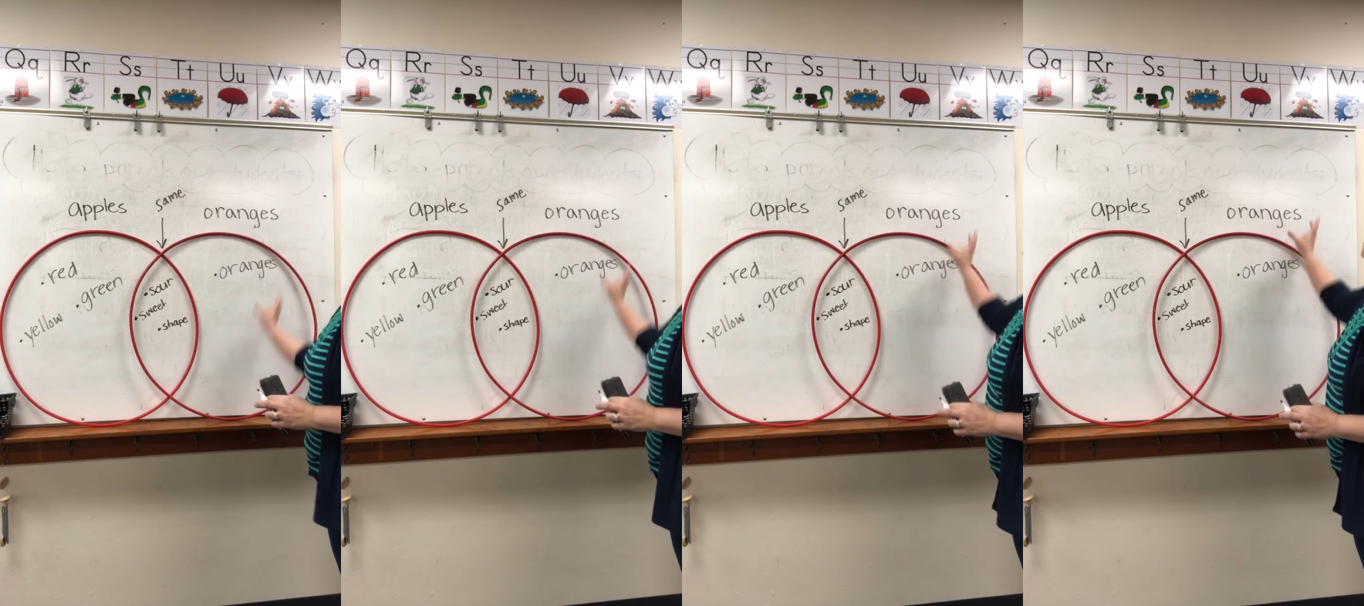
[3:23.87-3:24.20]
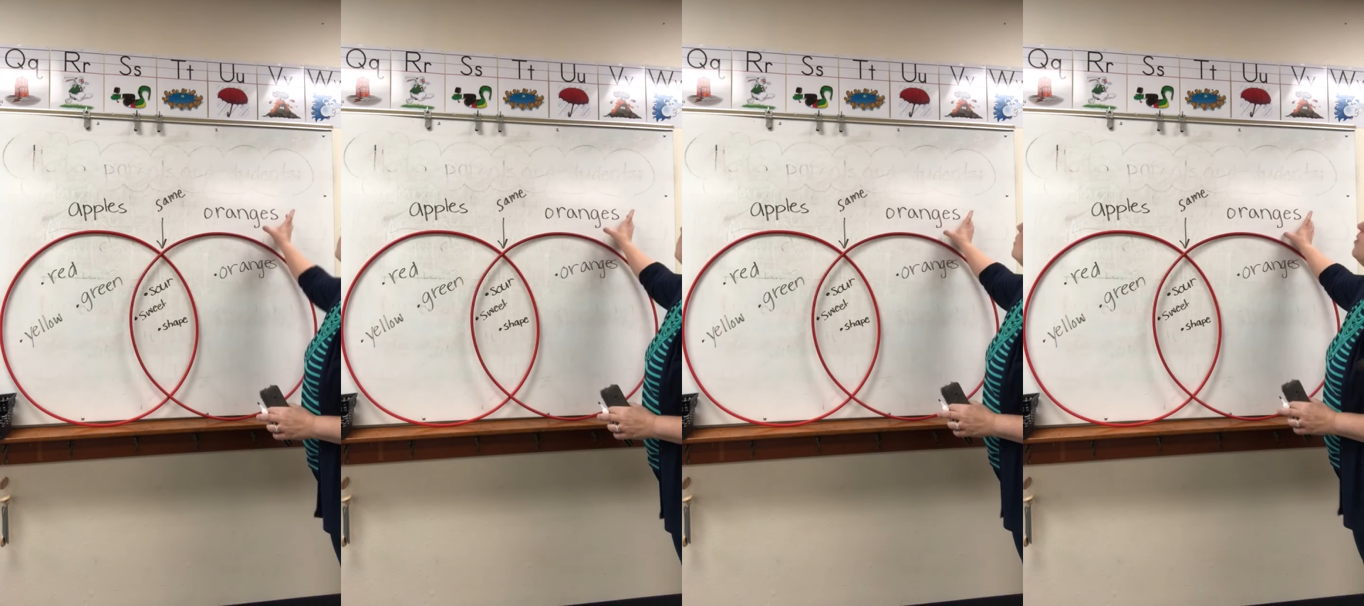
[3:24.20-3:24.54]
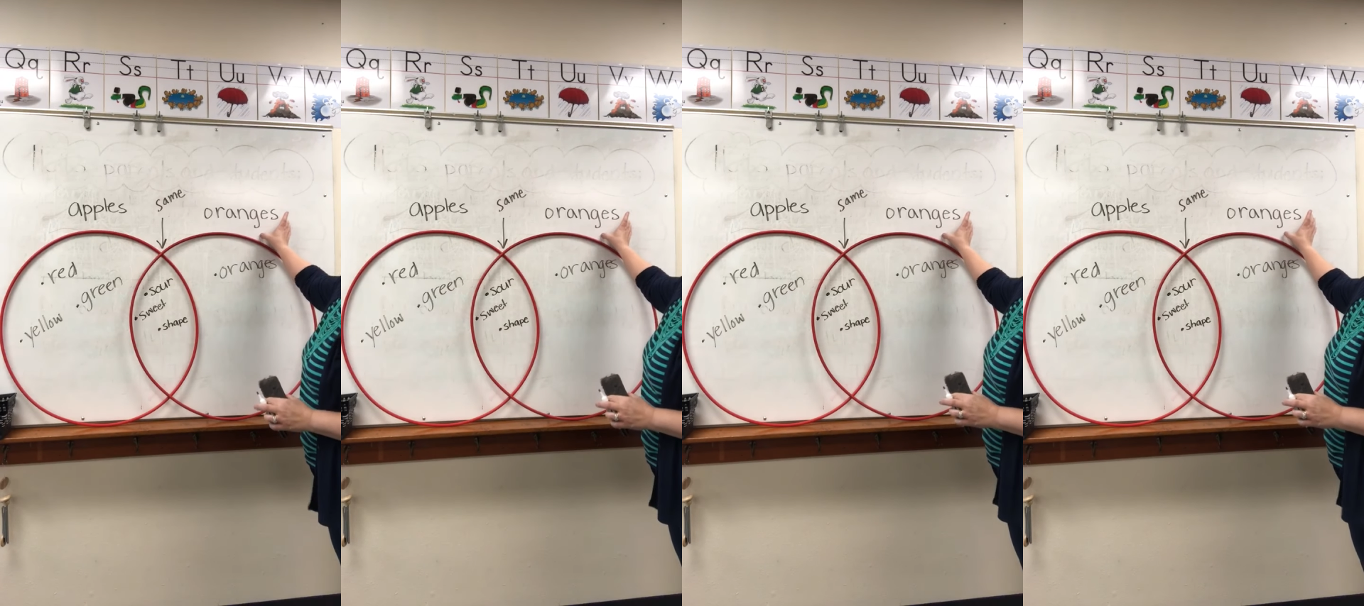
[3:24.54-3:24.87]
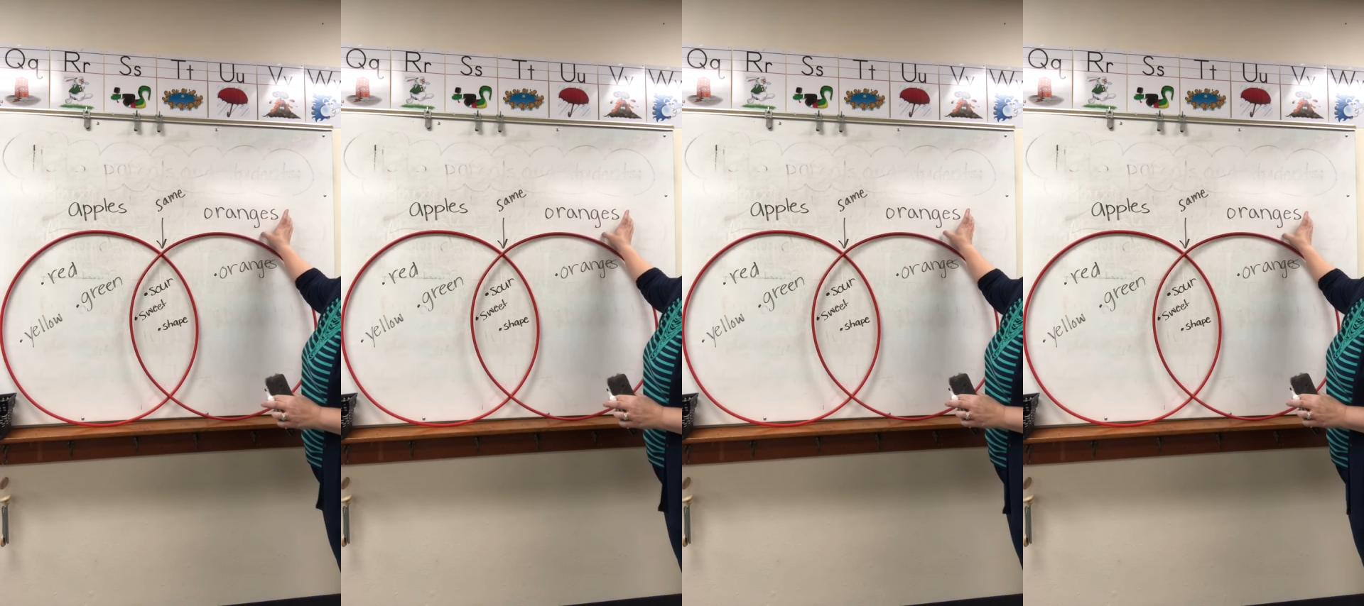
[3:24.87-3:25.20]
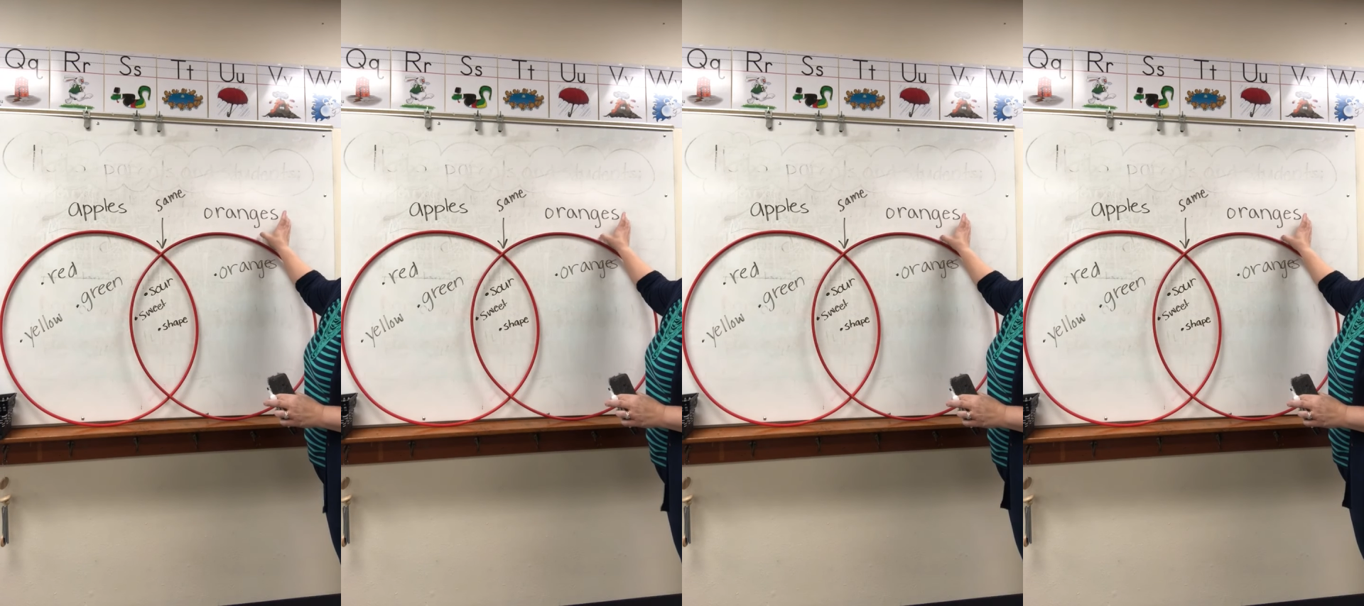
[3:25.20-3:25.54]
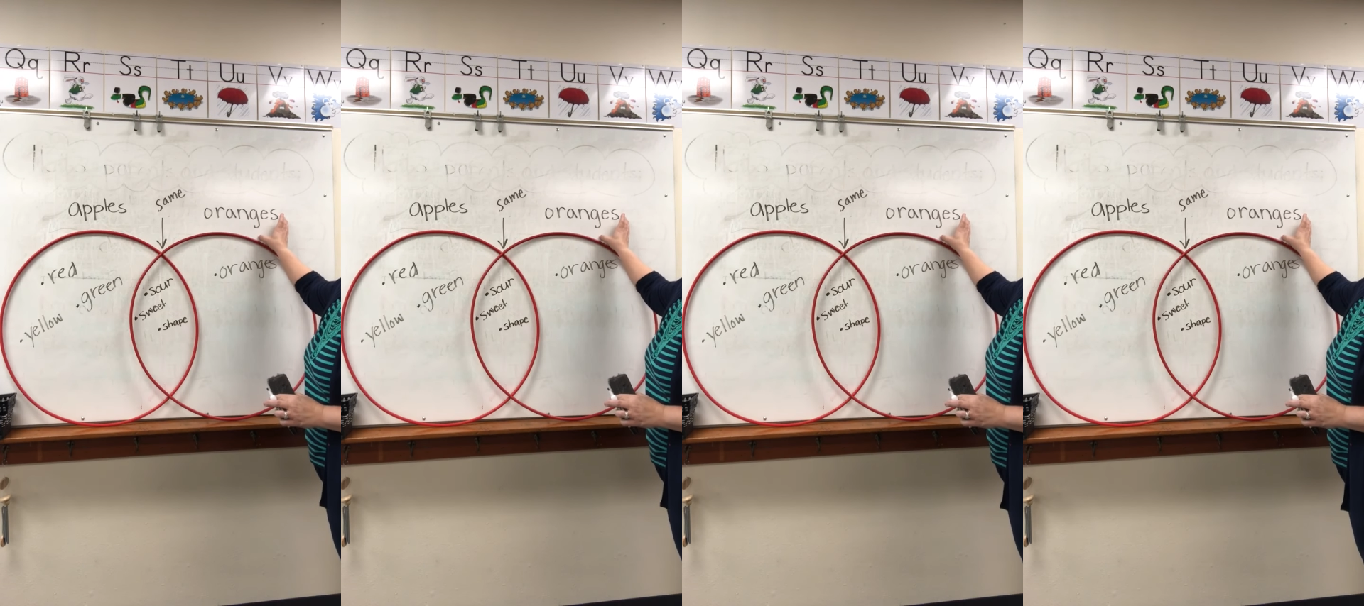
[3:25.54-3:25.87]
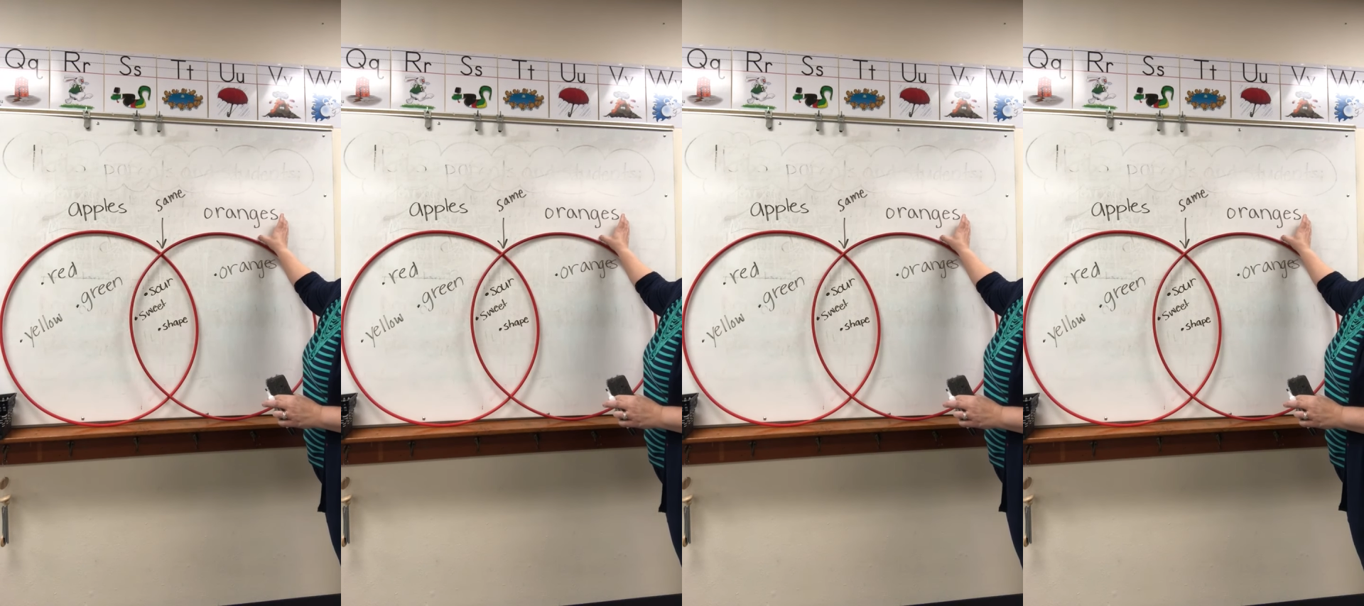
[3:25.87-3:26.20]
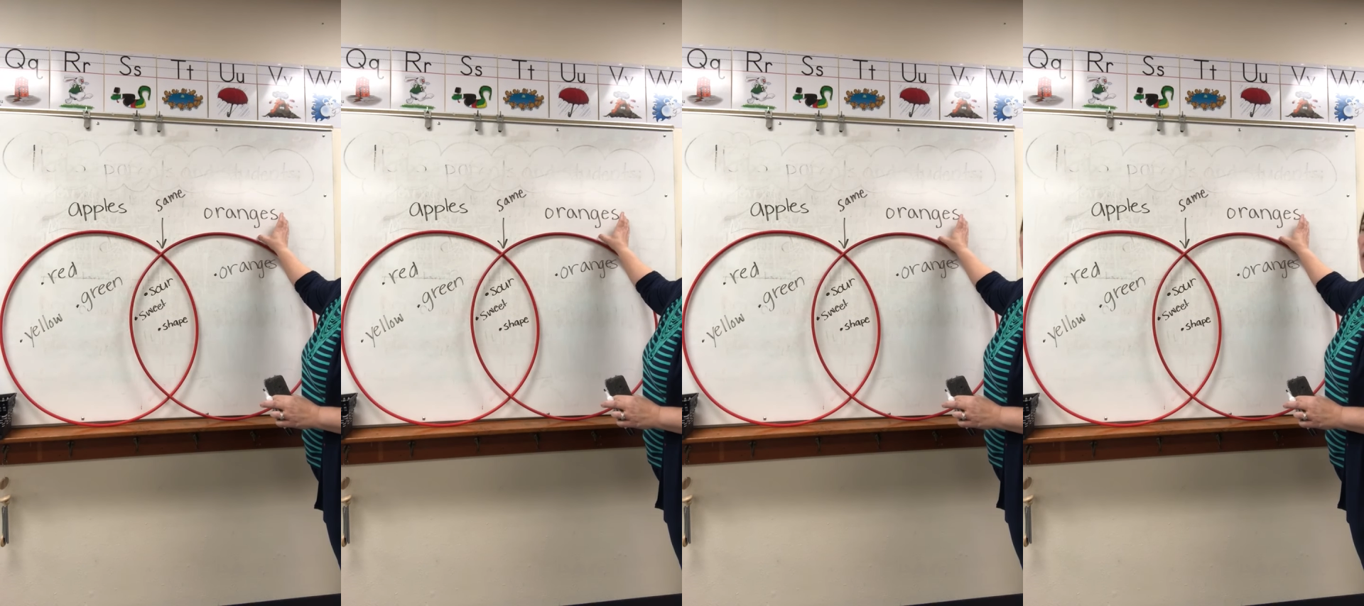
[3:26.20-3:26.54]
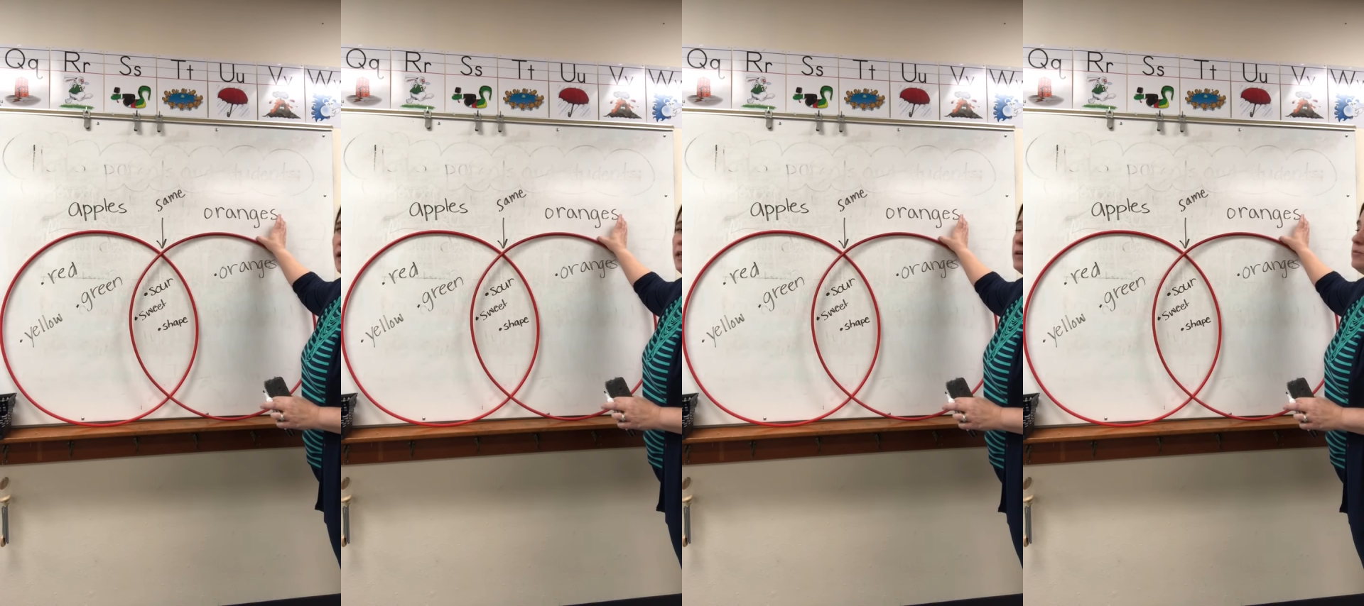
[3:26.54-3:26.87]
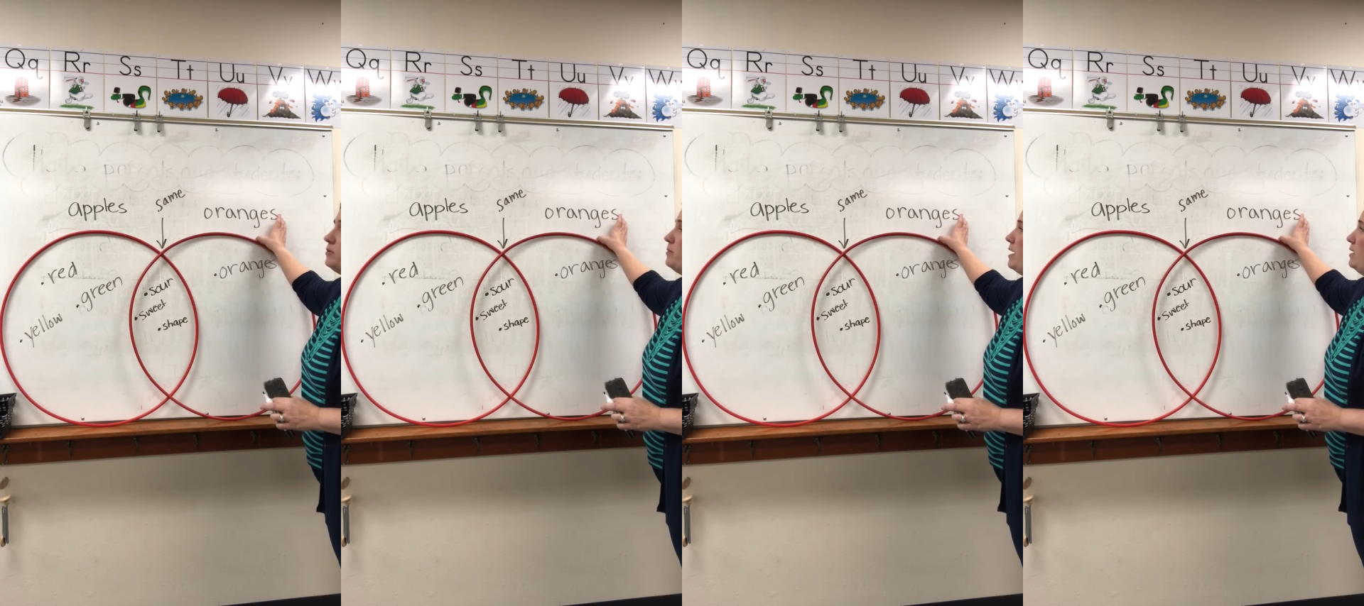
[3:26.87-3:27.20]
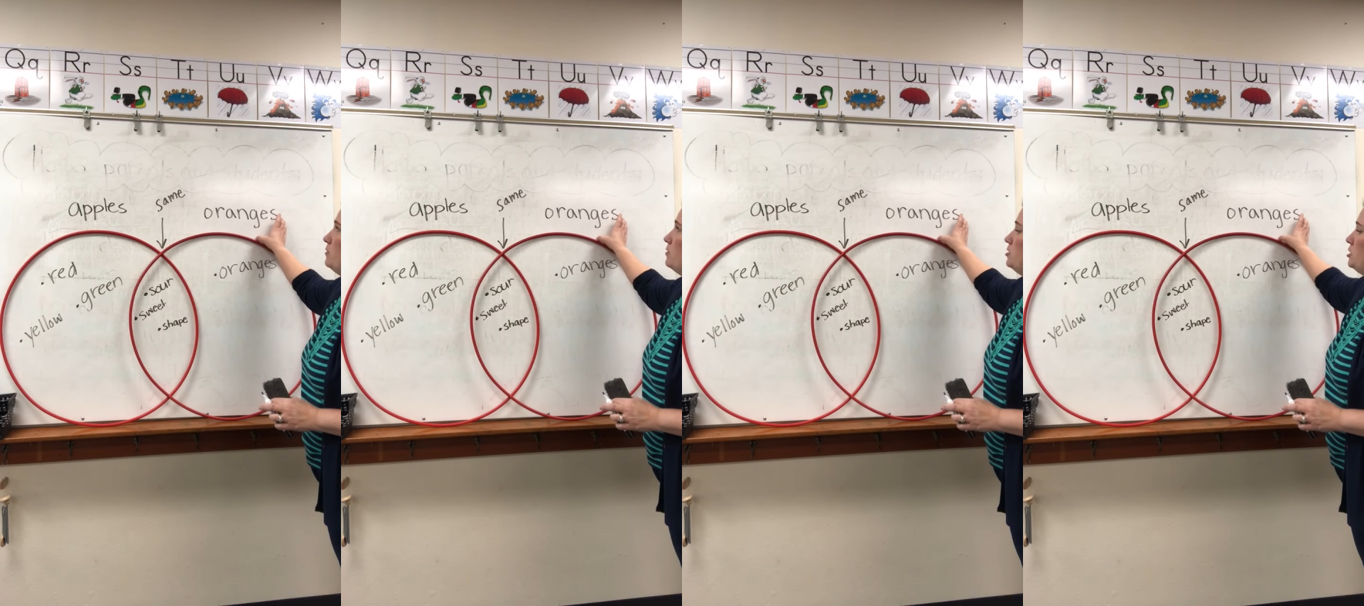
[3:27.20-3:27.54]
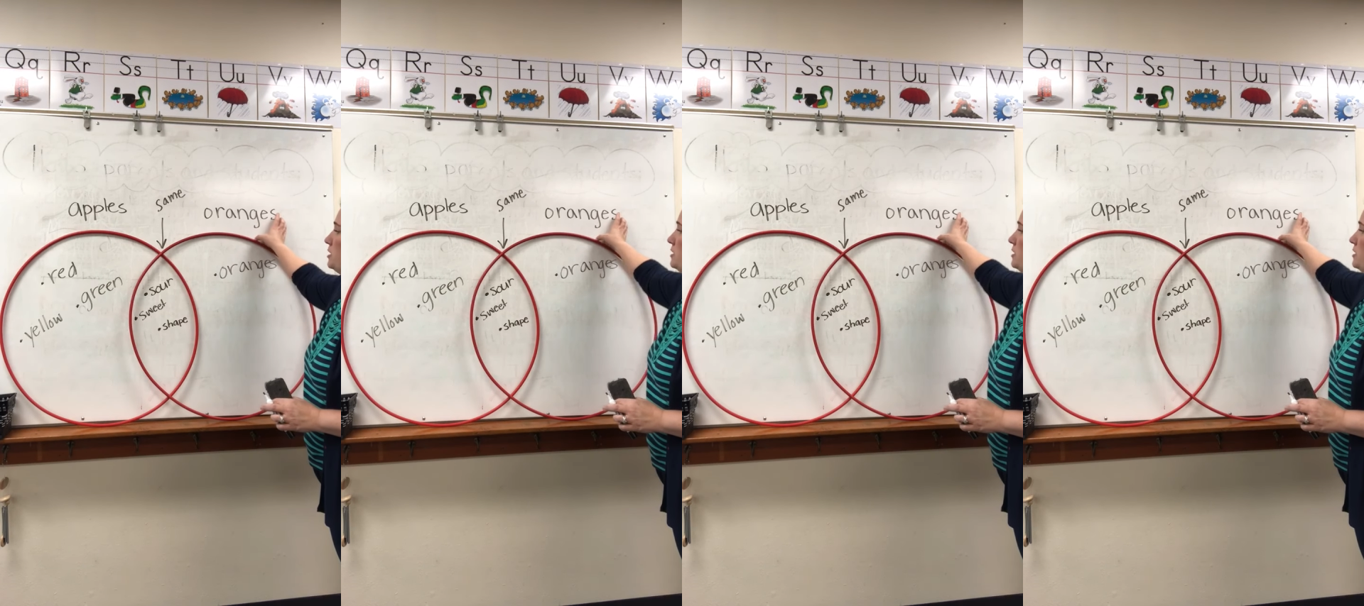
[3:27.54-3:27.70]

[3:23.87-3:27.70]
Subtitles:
[unreadable: no face in view]